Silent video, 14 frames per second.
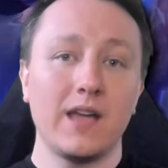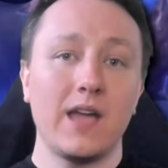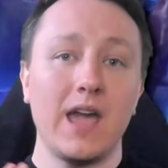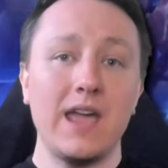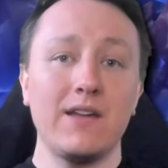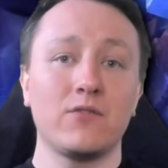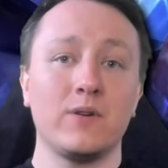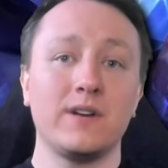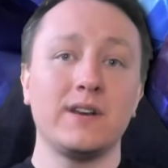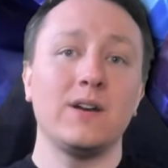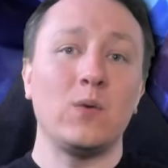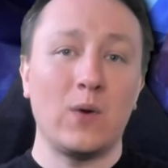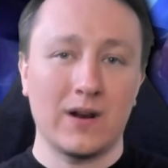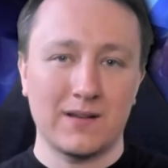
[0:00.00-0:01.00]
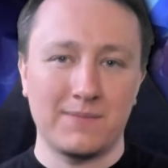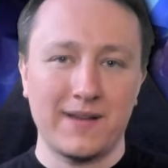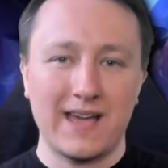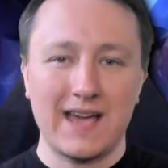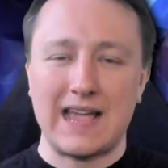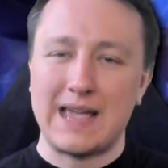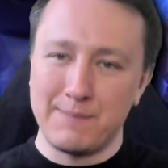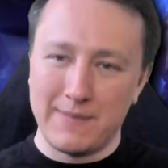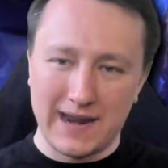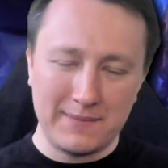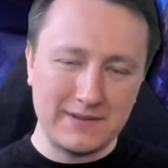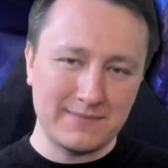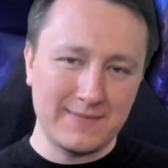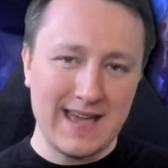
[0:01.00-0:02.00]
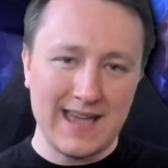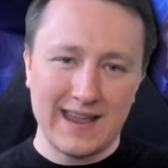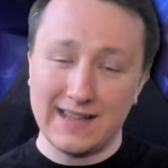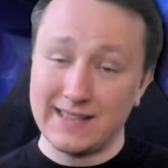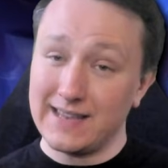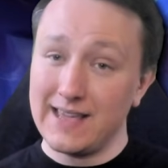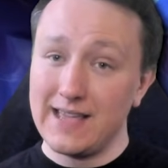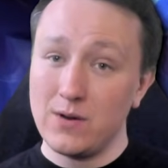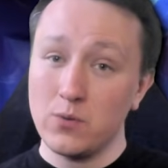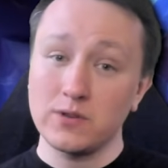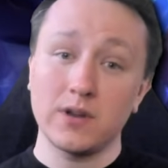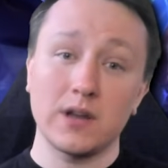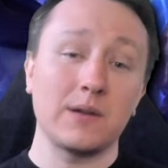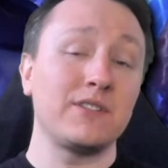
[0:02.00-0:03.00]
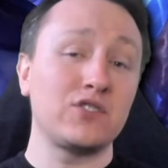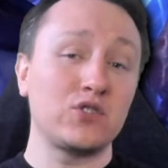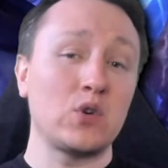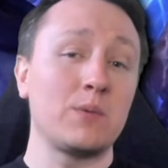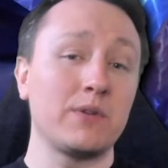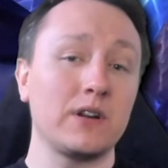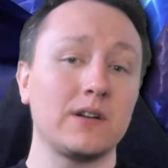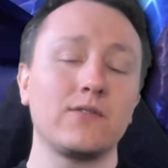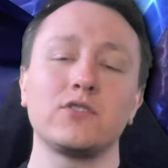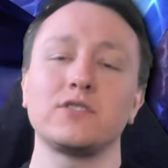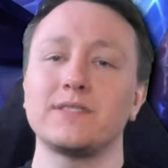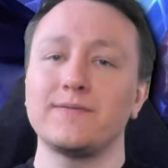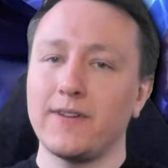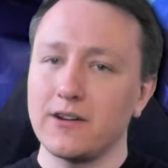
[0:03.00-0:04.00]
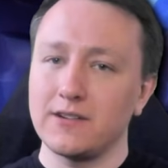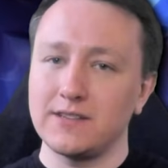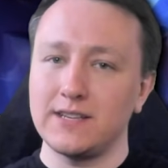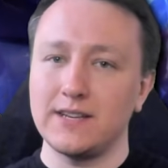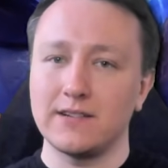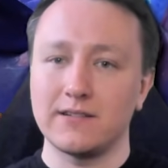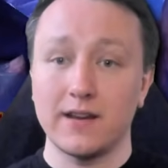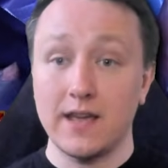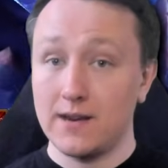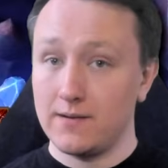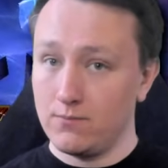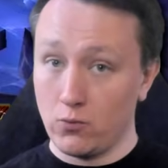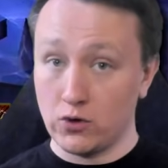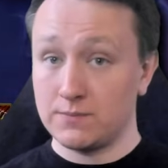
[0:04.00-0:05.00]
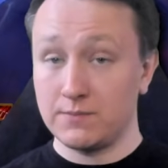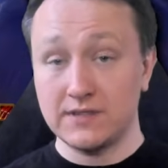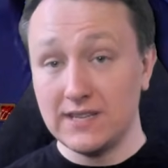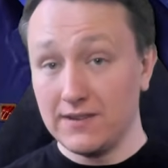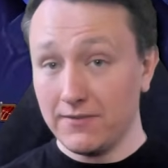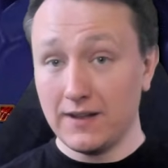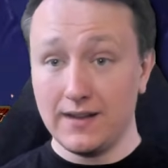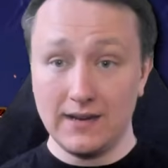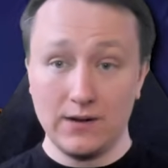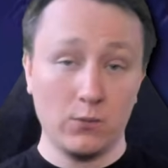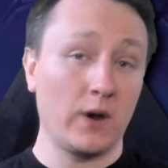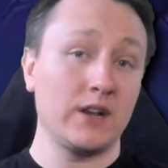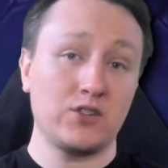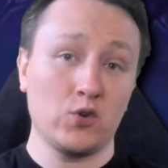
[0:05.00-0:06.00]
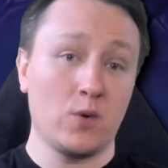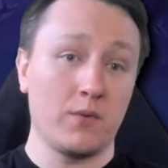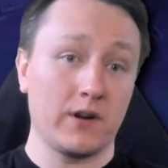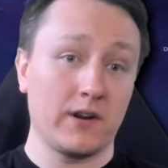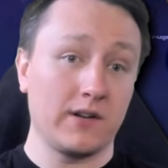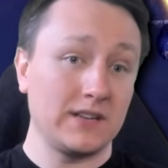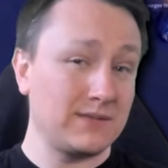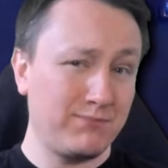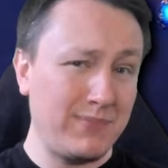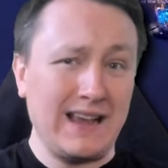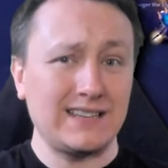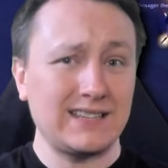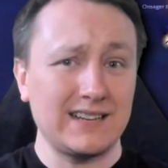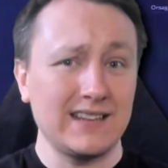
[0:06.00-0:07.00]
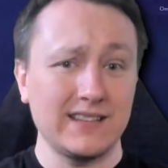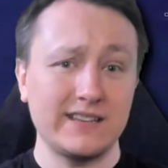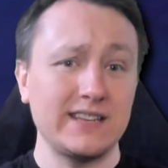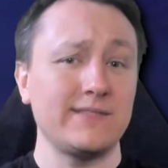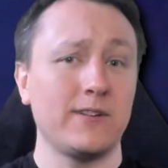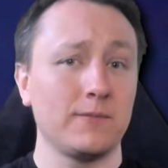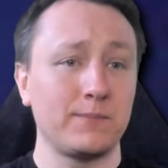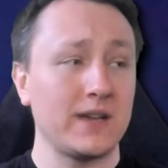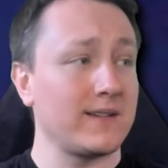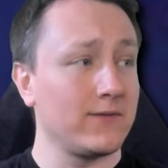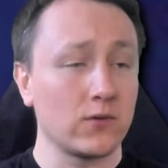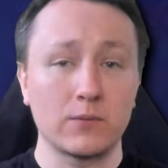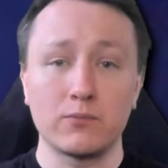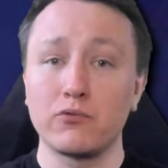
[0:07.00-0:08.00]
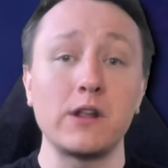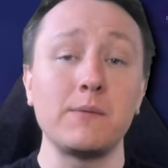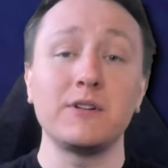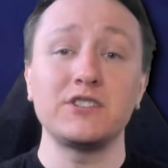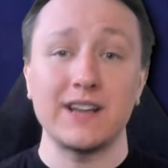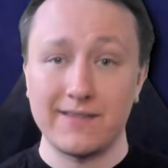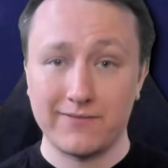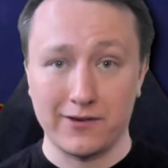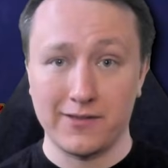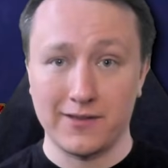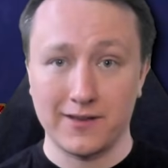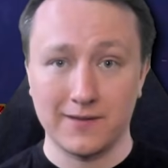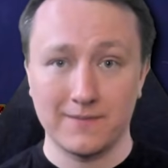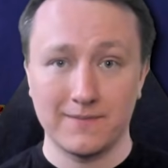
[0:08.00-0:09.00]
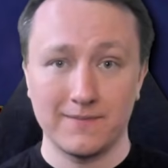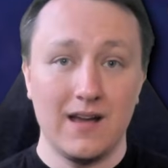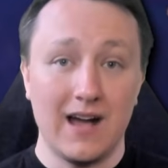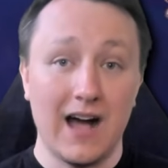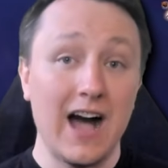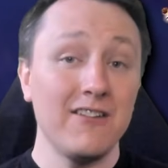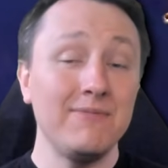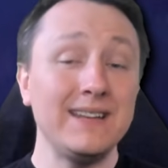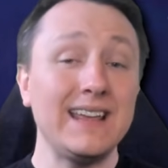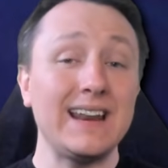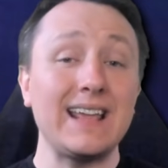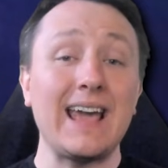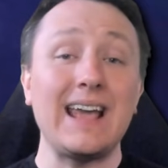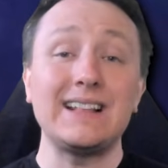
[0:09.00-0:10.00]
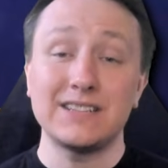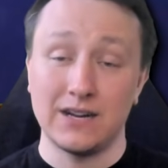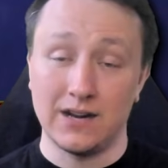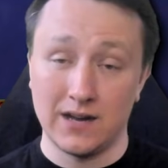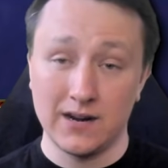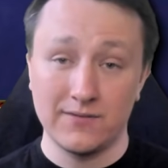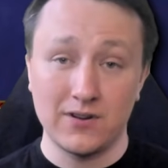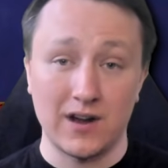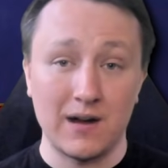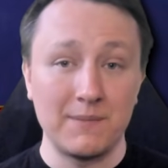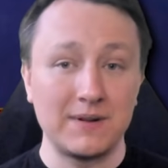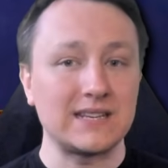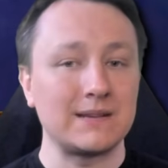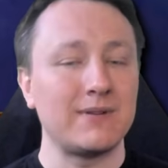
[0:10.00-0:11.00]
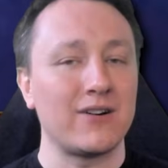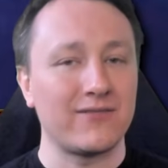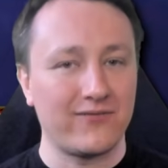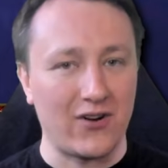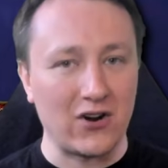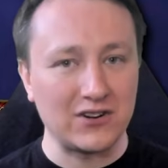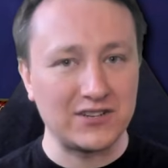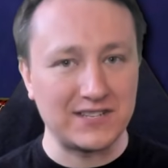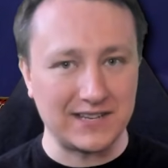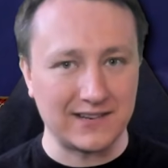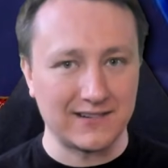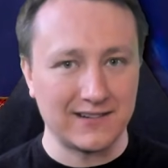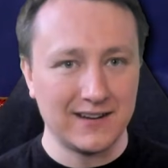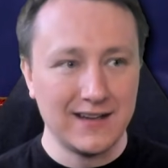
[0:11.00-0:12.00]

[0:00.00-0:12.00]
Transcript: Hey everyone, welcome back. My name is Mac, and today we're talking about Stormbringer versus Farseer, and more specifically, why Stormbringer is basically the default pick for pretty much everything. I've been getting a ton of comments about Farseer.